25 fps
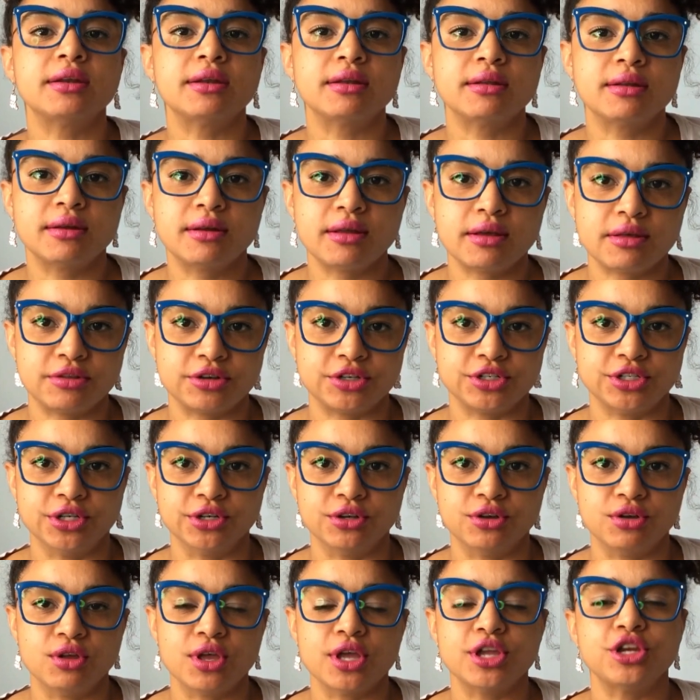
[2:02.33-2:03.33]
another
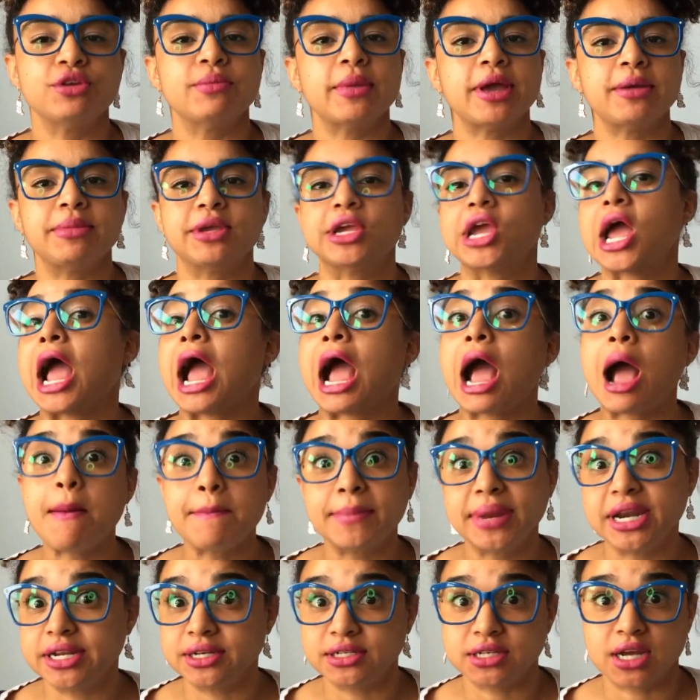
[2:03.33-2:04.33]
single. And you might be, how
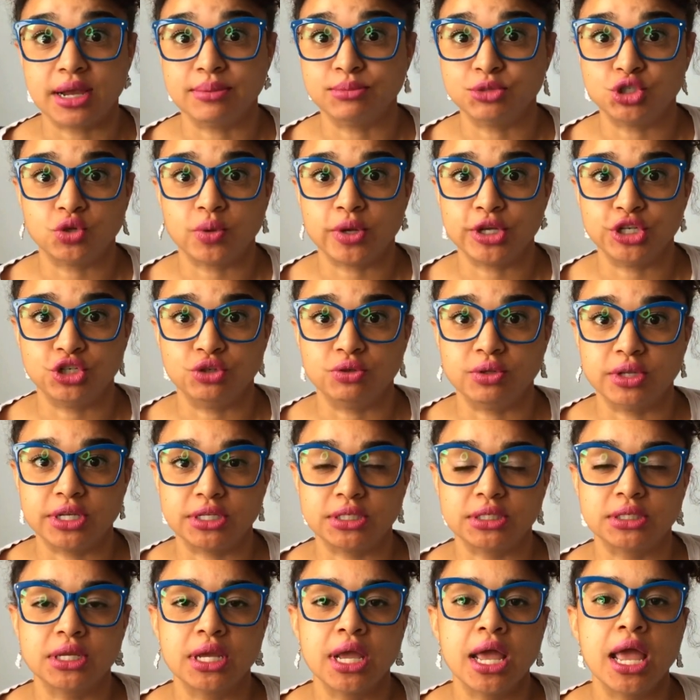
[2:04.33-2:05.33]
many times do I do
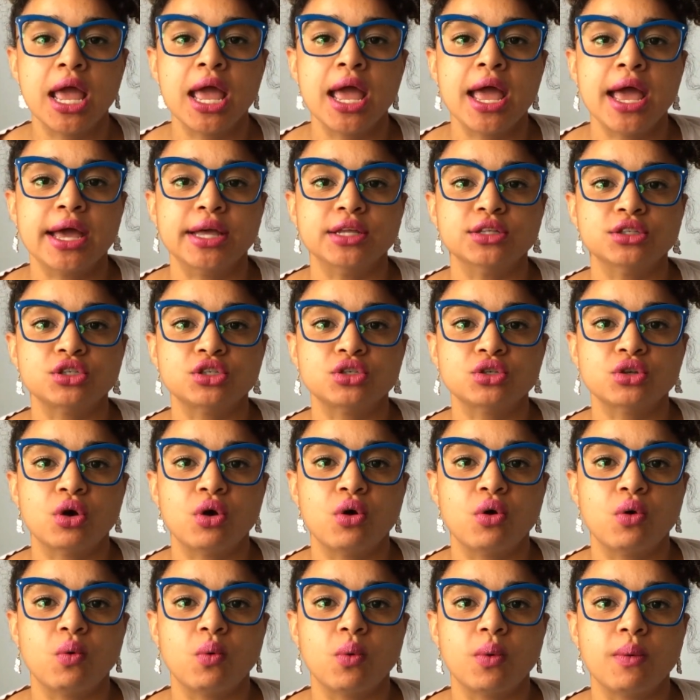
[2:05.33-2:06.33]
this? And
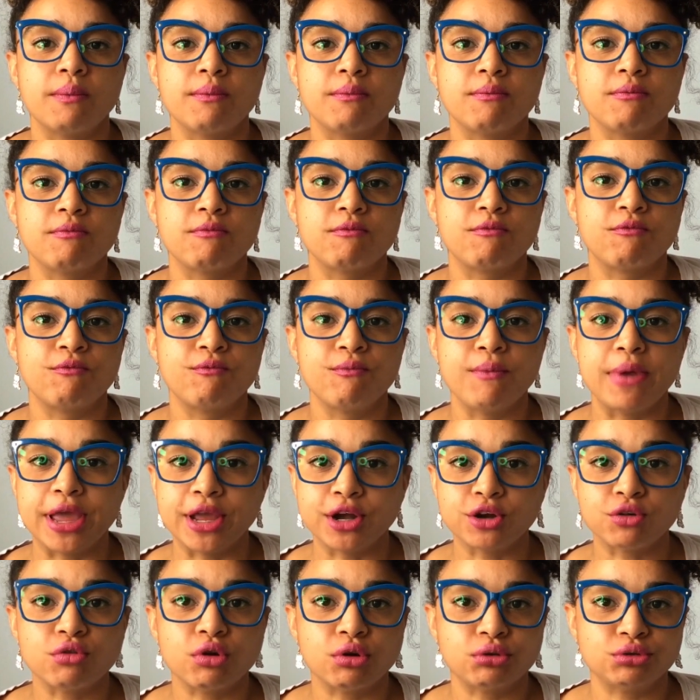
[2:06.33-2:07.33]
so
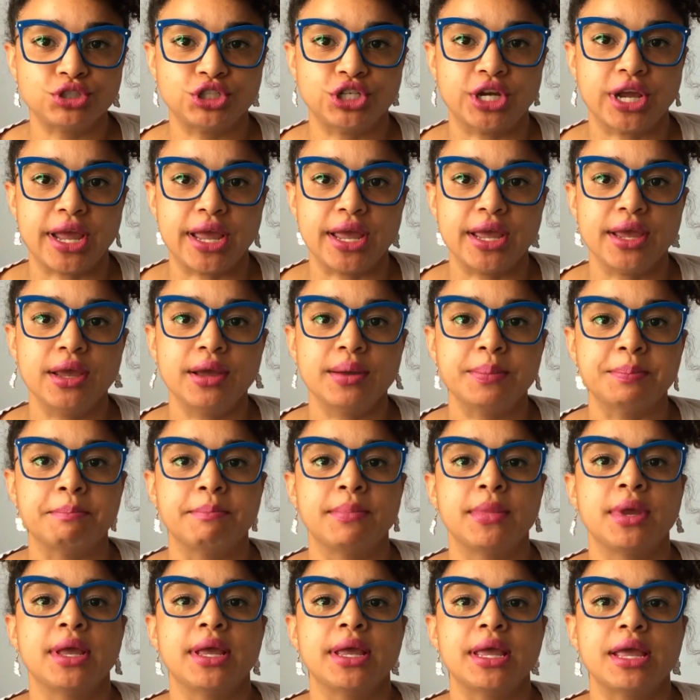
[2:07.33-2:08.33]
in crochet,
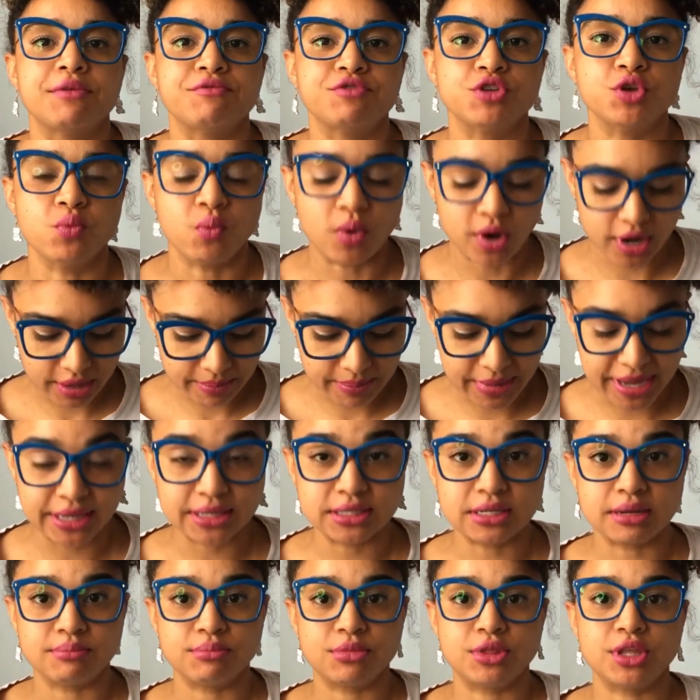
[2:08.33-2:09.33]
if you want to make
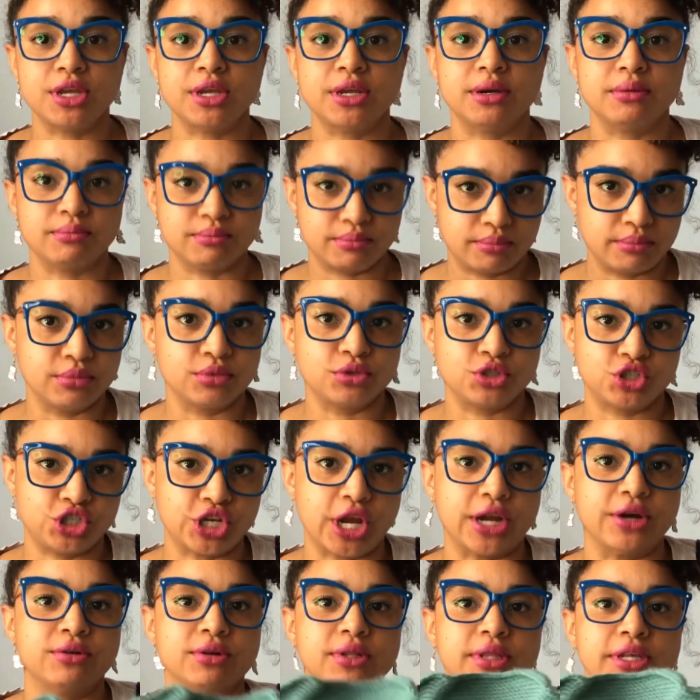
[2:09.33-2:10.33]
something
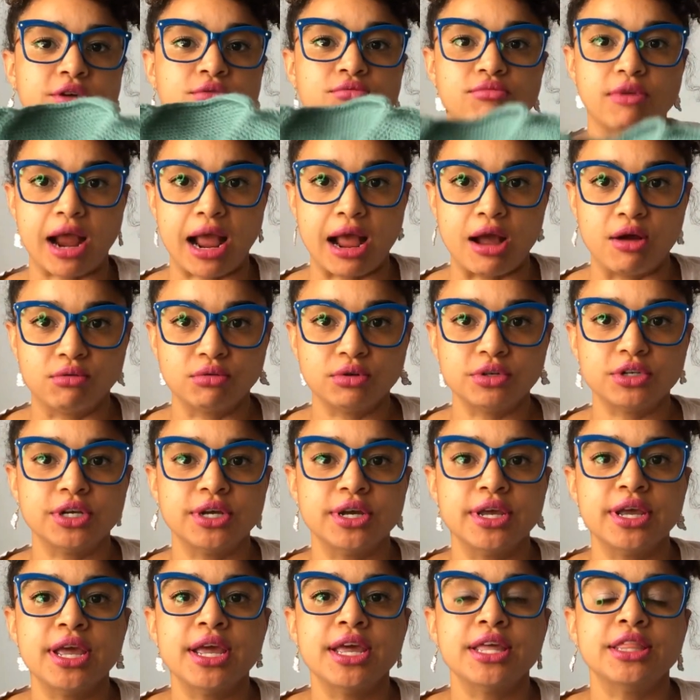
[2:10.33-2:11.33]
generally round,
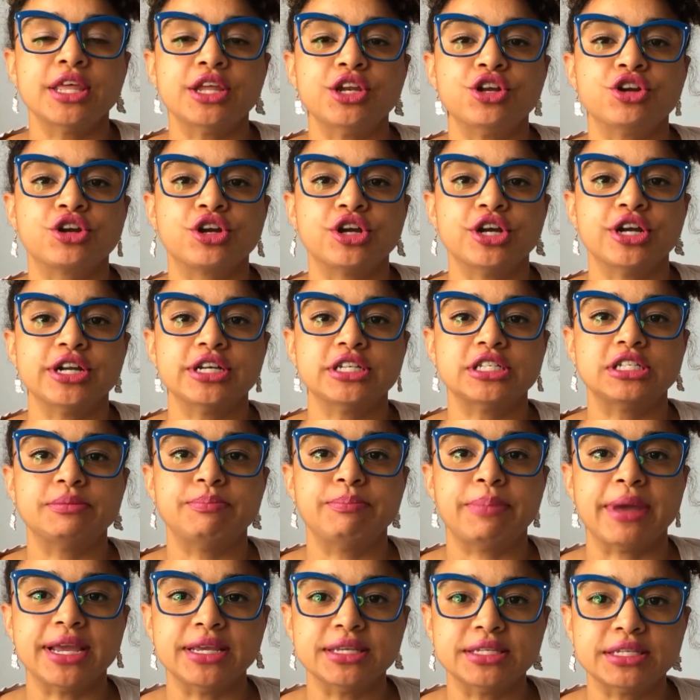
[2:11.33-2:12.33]
then you're going to
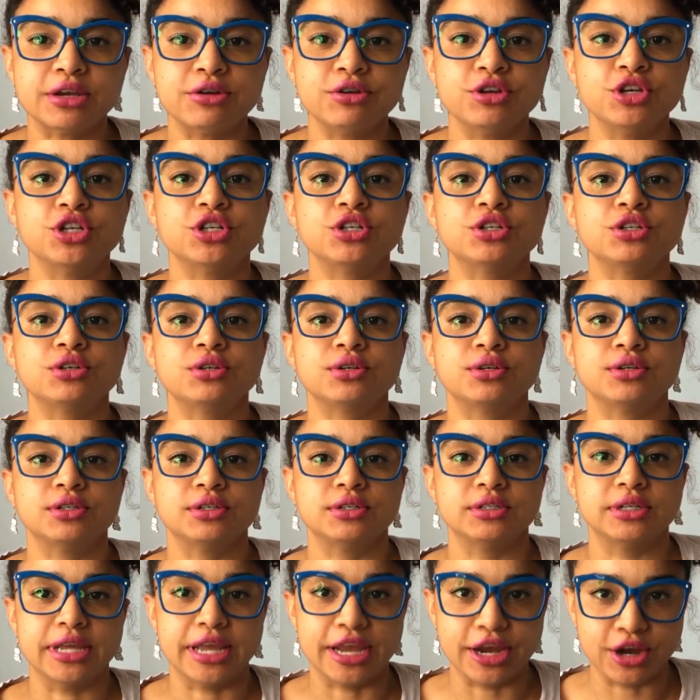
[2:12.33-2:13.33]
space out your
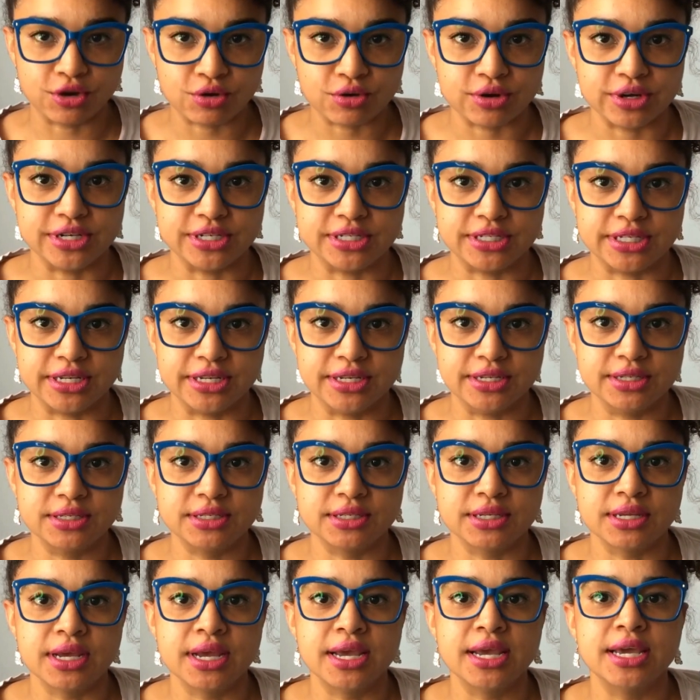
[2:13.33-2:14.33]
increases
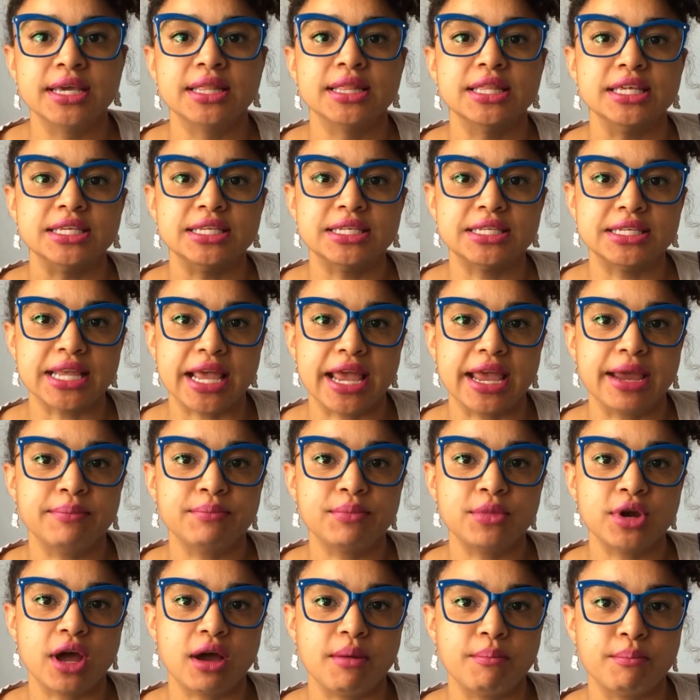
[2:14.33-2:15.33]
the
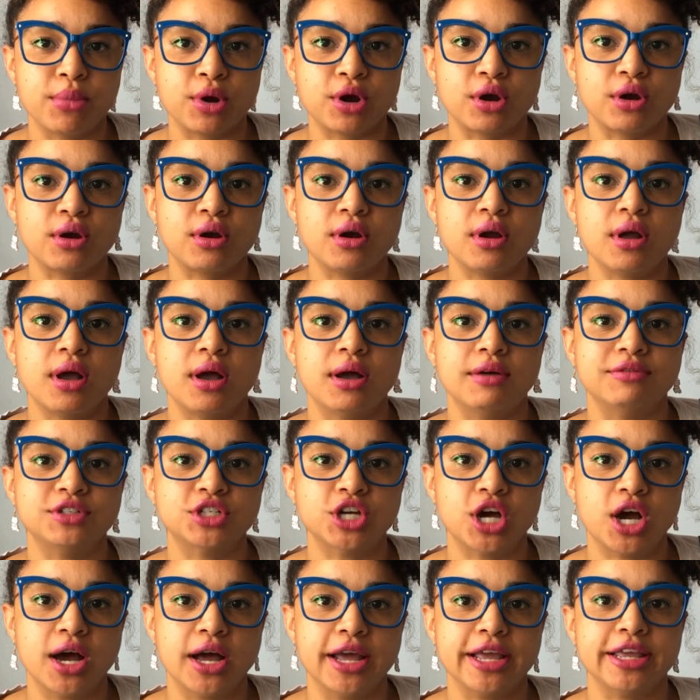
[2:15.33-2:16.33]
same number of
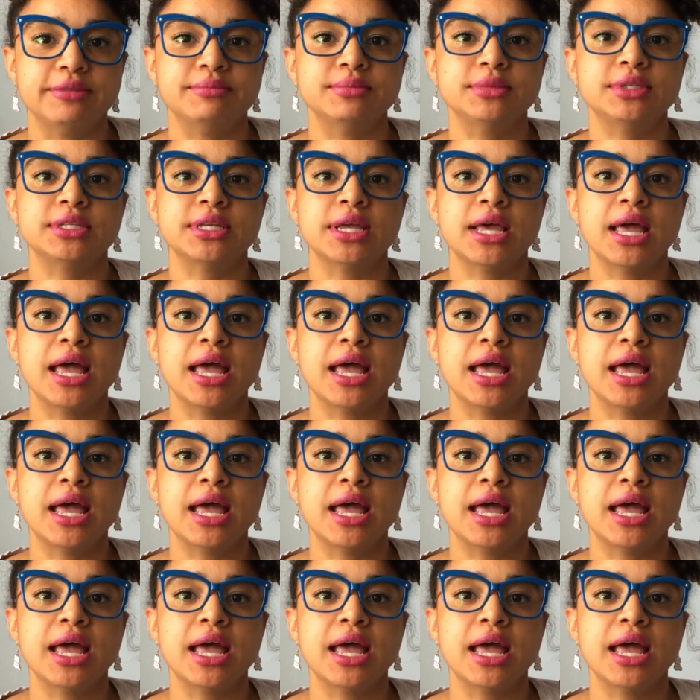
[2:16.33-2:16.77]
times